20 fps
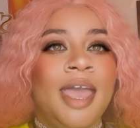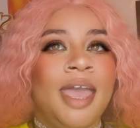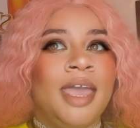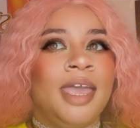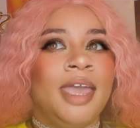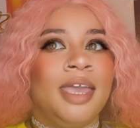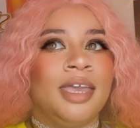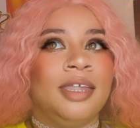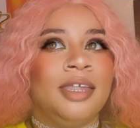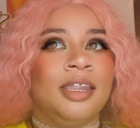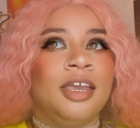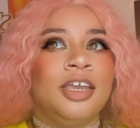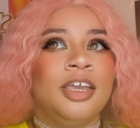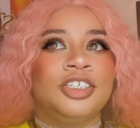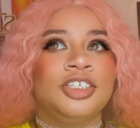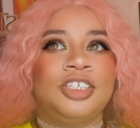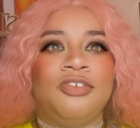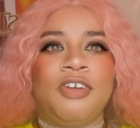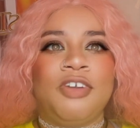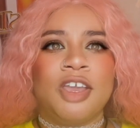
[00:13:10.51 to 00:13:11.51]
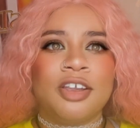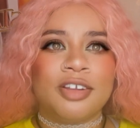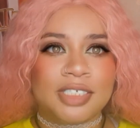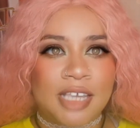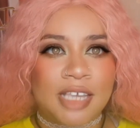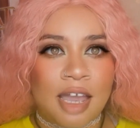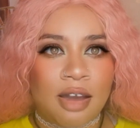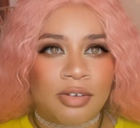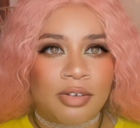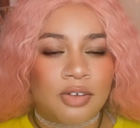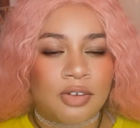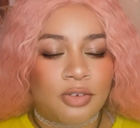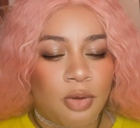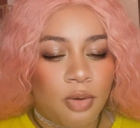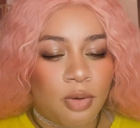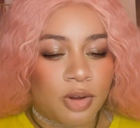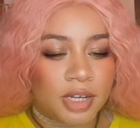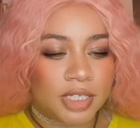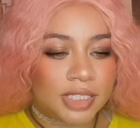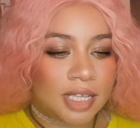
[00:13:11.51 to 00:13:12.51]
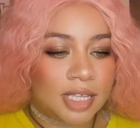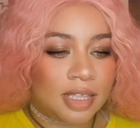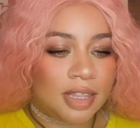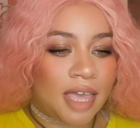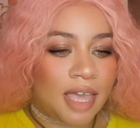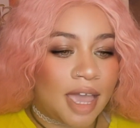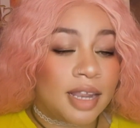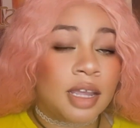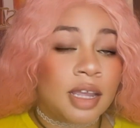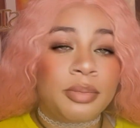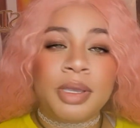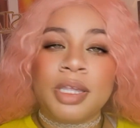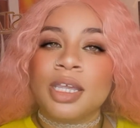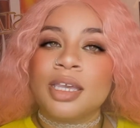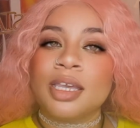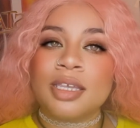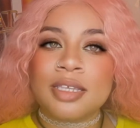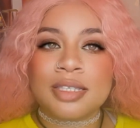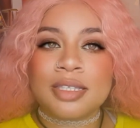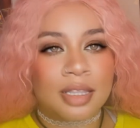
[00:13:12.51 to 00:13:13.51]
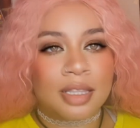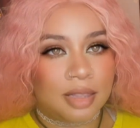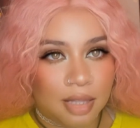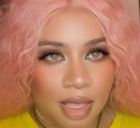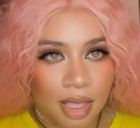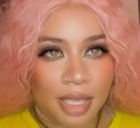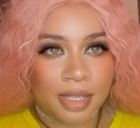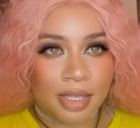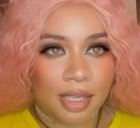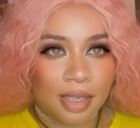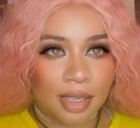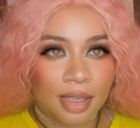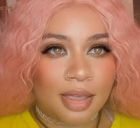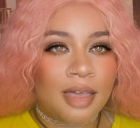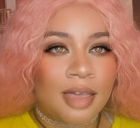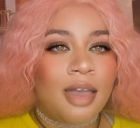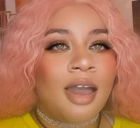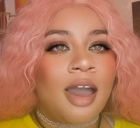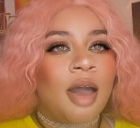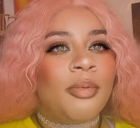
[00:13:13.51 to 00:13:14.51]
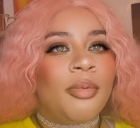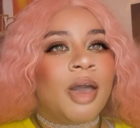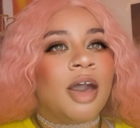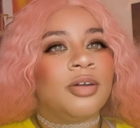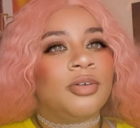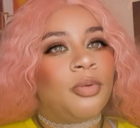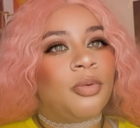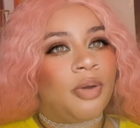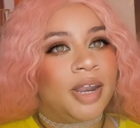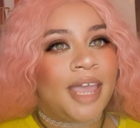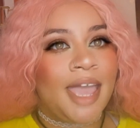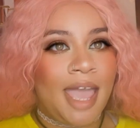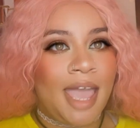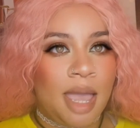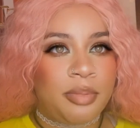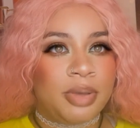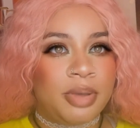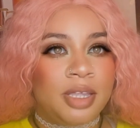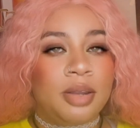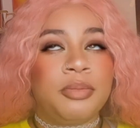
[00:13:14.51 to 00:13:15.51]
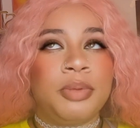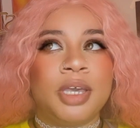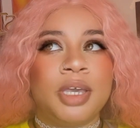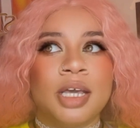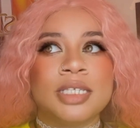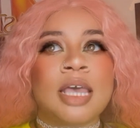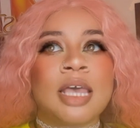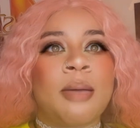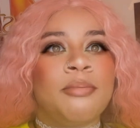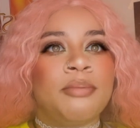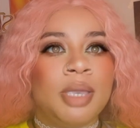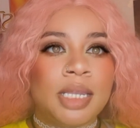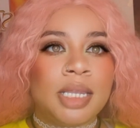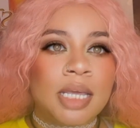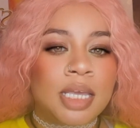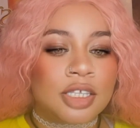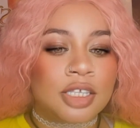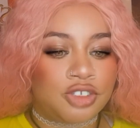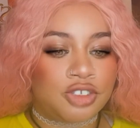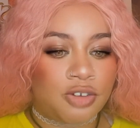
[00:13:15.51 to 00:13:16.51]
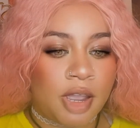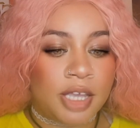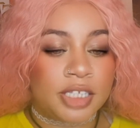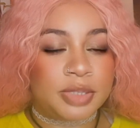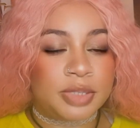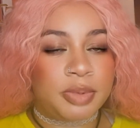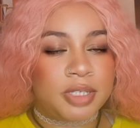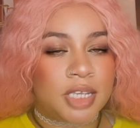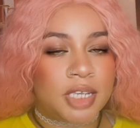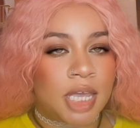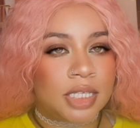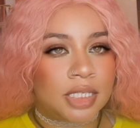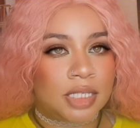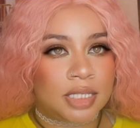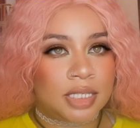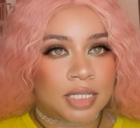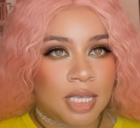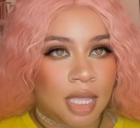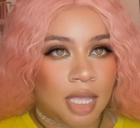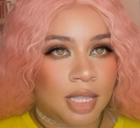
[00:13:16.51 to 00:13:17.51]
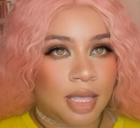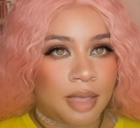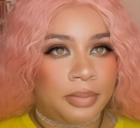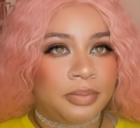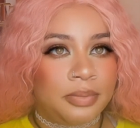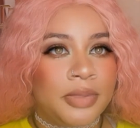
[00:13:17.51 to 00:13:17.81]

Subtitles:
And she figures out, of course, that Amina is lying about what happened, because Amina is trying to protect Stella.